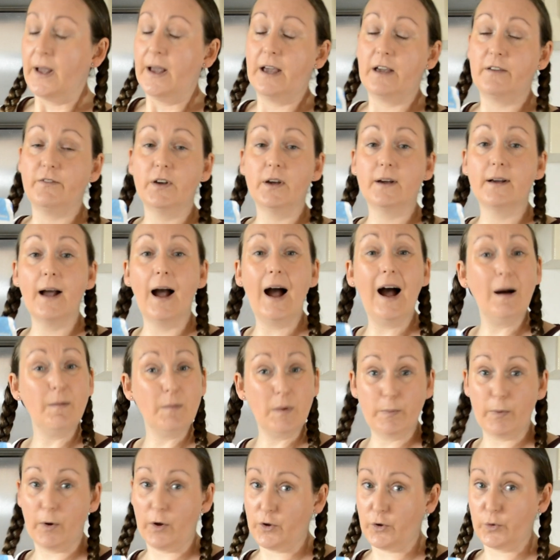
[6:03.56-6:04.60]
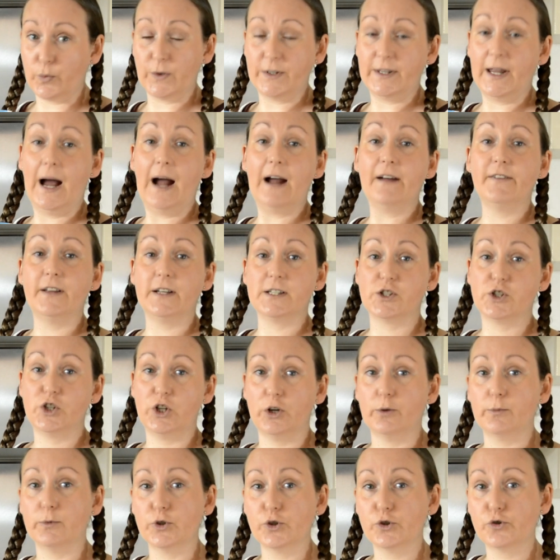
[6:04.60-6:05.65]
If you can't be bothered with that, if that's
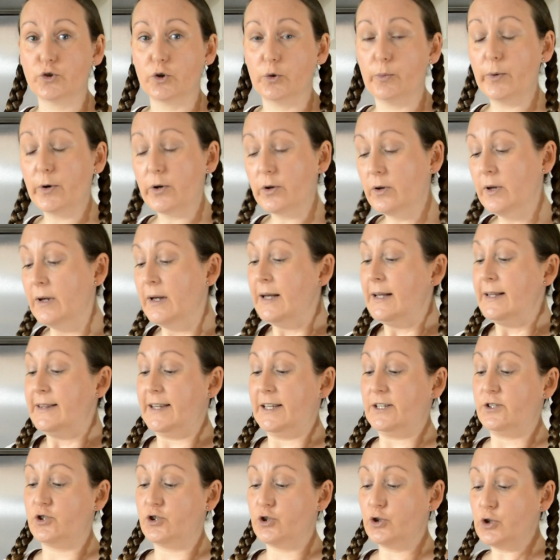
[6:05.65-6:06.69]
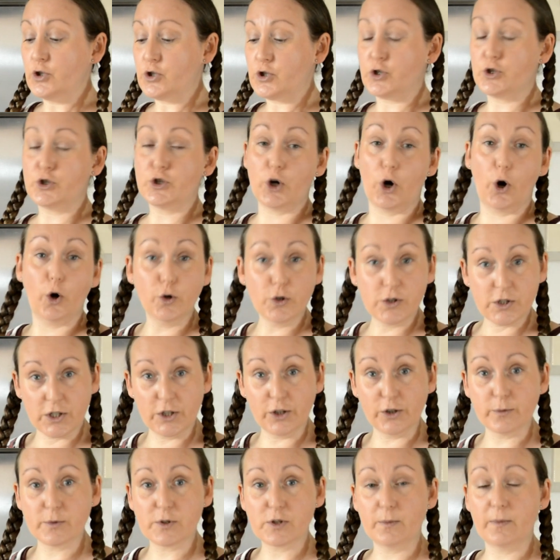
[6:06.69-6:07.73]
too much trouble, then just toasting
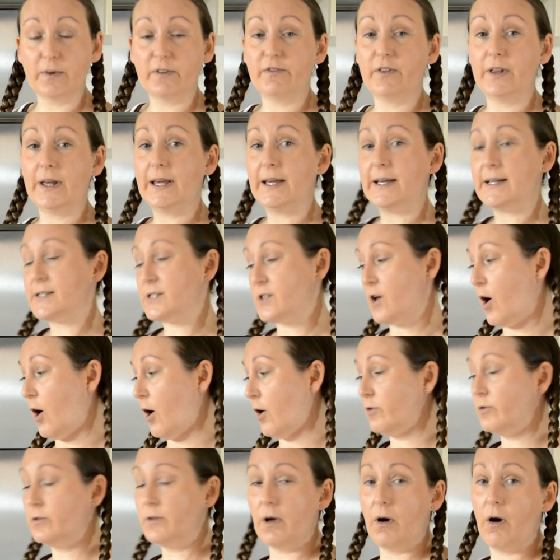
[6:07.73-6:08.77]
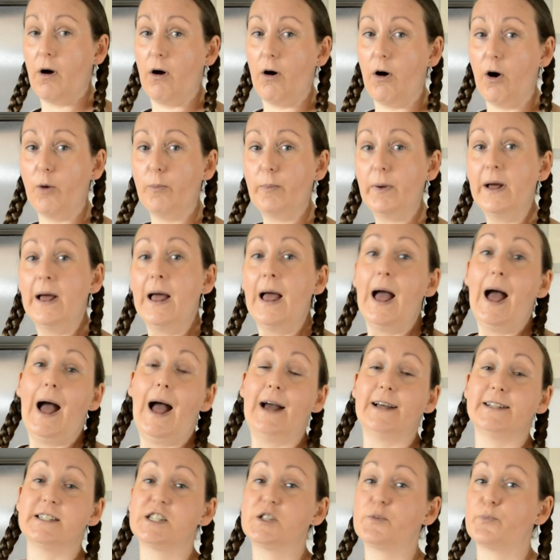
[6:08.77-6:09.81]
up some of these on the hob
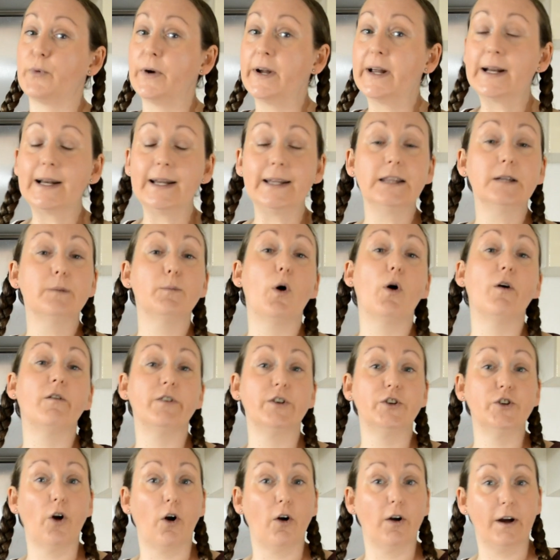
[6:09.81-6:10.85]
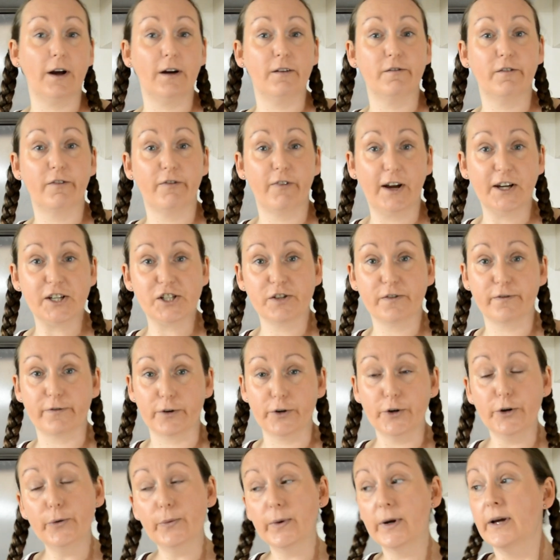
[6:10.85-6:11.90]
and sprinkling them over yoghurt and fresh
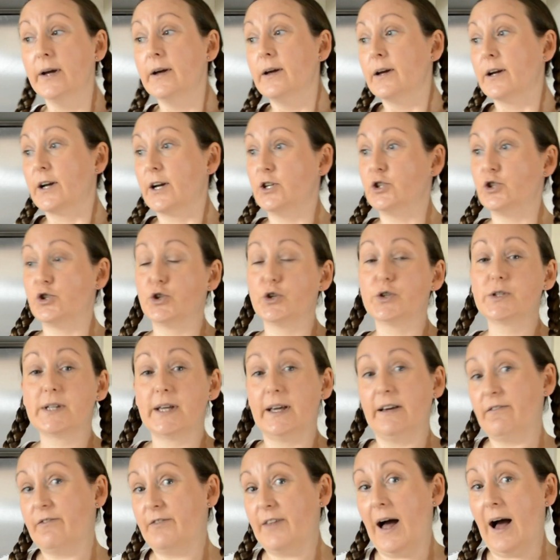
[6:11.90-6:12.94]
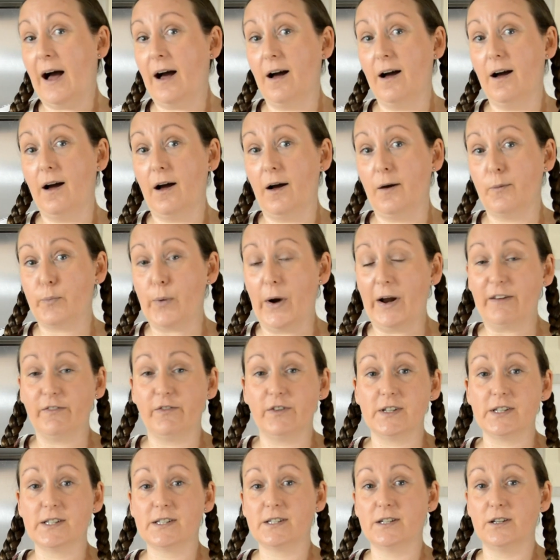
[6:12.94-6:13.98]
fruit can just give that
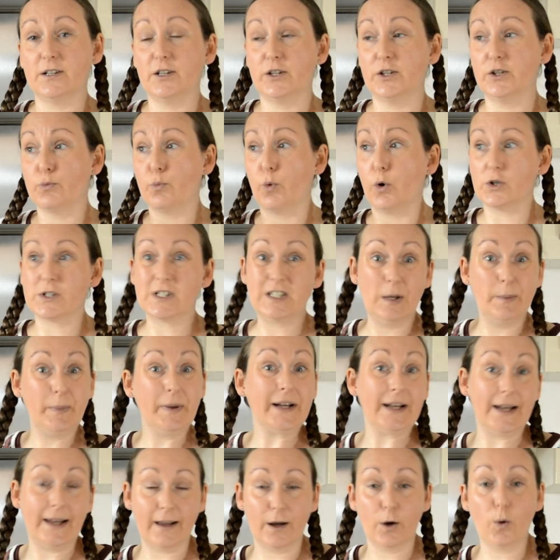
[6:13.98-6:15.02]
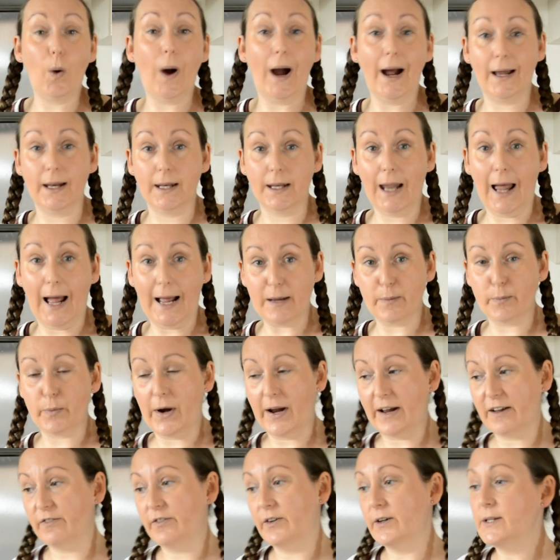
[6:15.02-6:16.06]
breakfast, what's typically quite a light
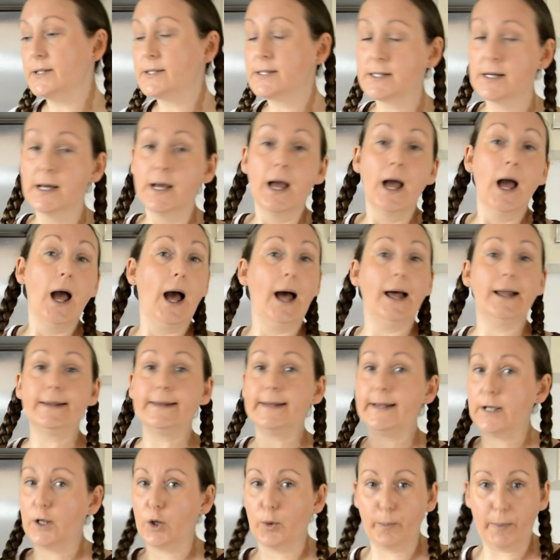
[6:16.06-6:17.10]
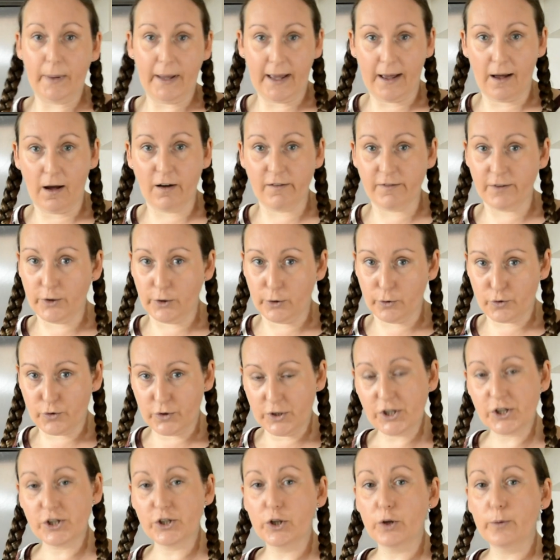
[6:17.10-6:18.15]
breakfast, a little bit of a
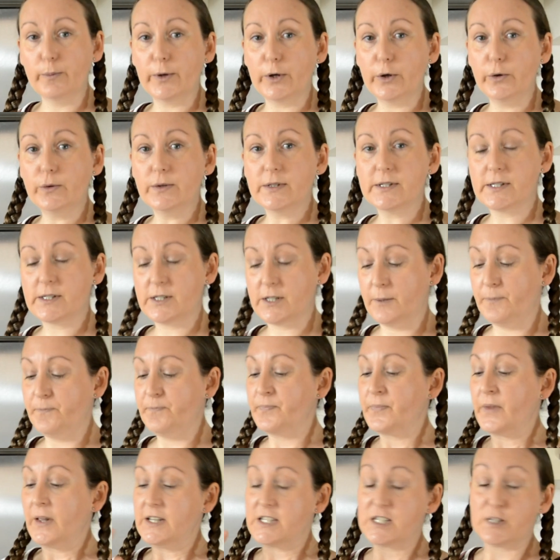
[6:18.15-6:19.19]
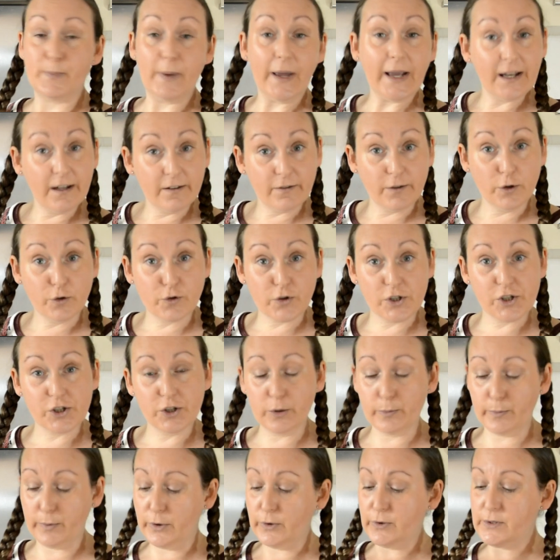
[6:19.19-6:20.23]
nutritional boost. Speaking of
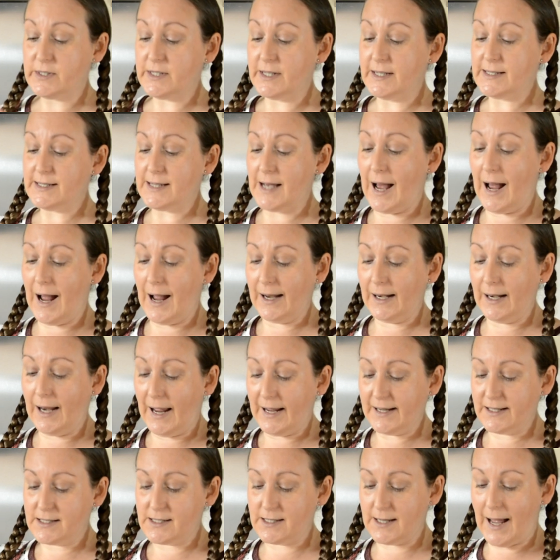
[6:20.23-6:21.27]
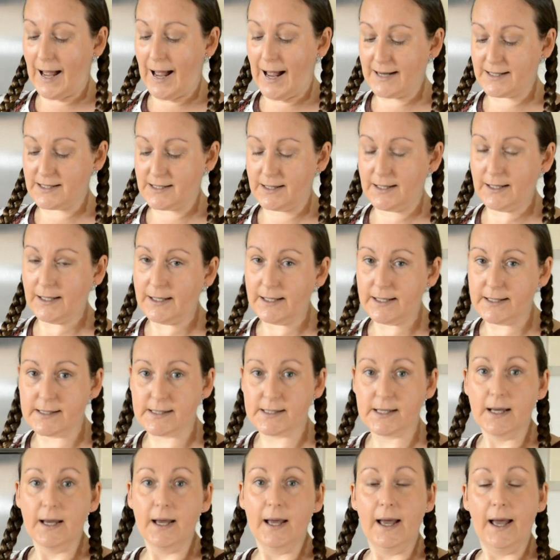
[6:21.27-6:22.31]
nutritional boosters, I like to add
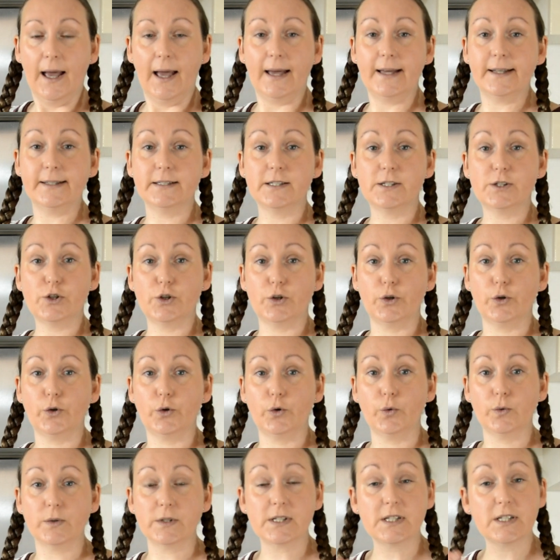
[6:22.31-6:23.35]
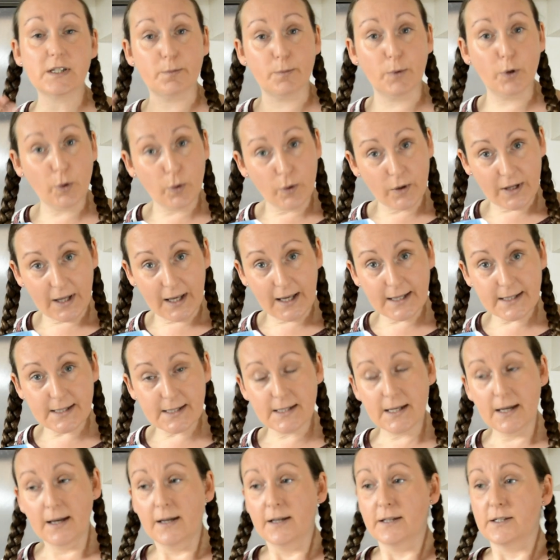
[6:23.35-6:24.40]
these into
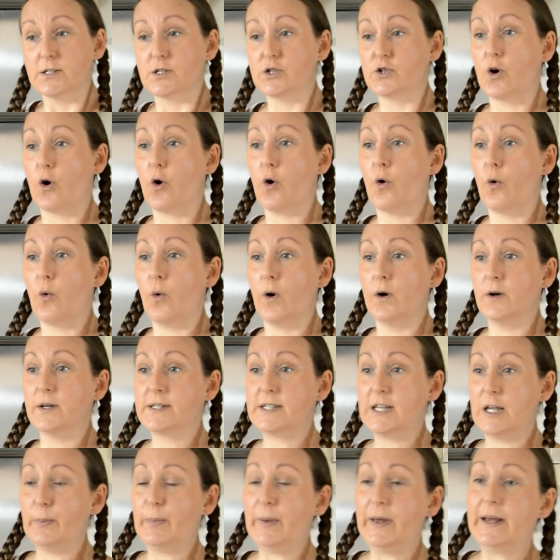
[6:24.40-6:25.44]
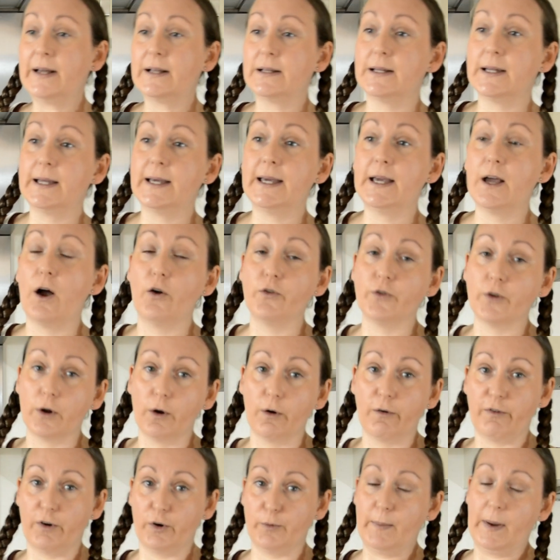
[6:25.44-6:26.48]
smoothies. So typically on the
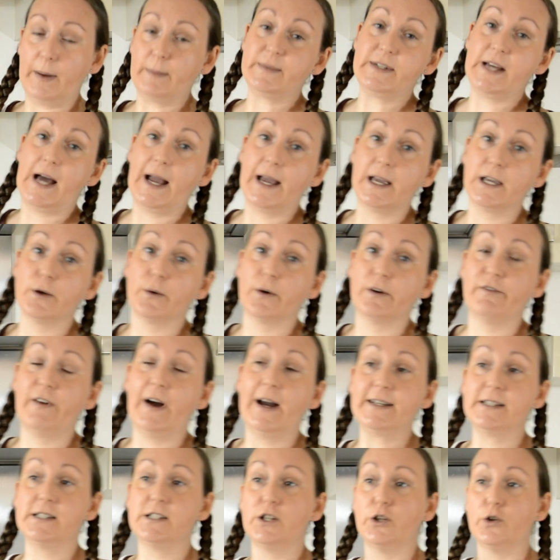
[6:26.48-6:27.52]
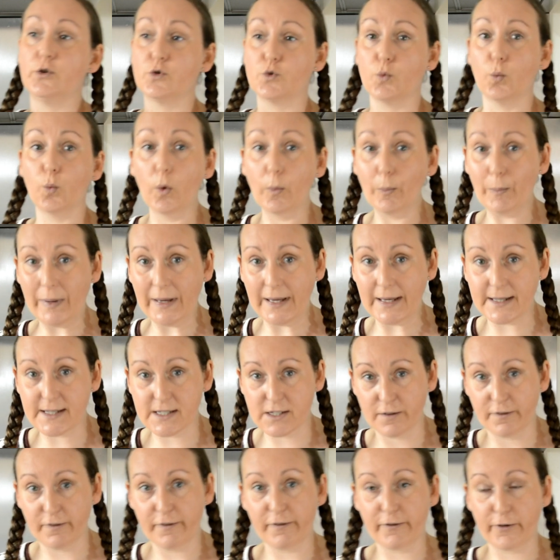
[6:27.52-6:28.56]
low FODMAP diet, you're advised to use 1
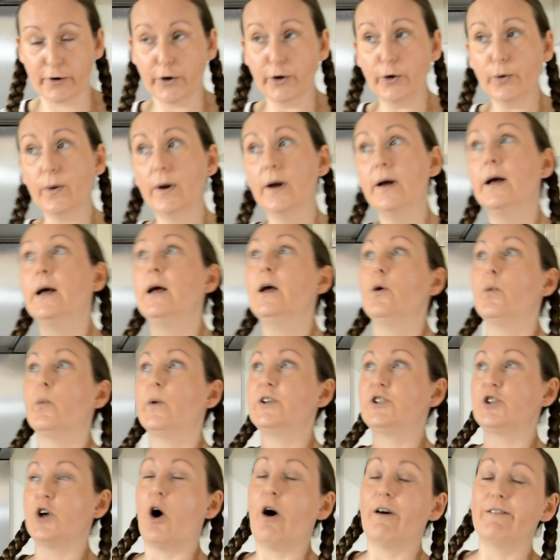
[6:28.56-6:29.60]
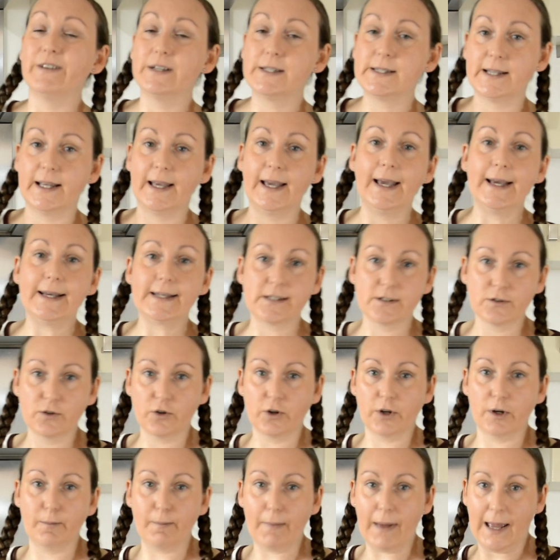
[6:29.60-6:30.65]
piece of fruit, which obviously isn't
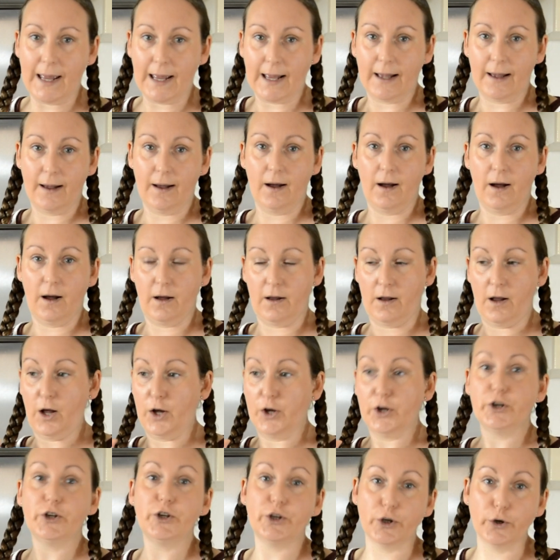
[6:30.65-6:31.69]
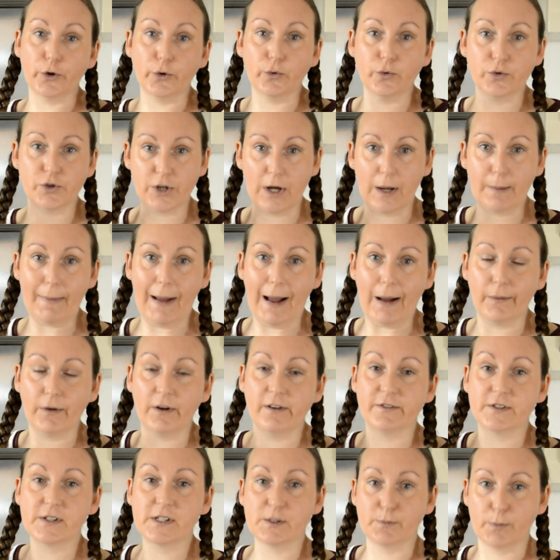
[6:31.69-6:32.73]
going to make a huge amount
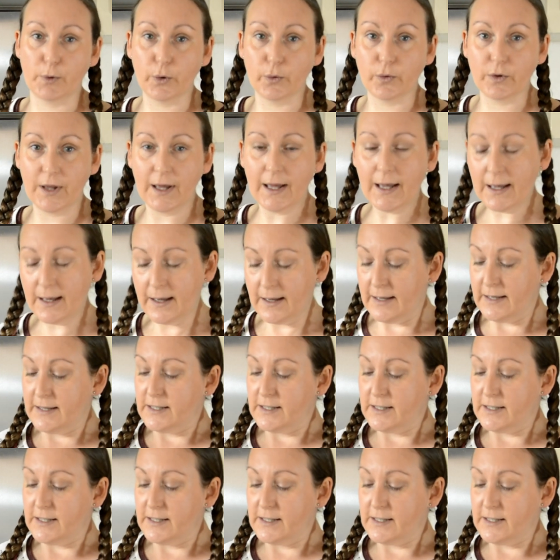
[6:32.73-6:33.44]
of smoothie.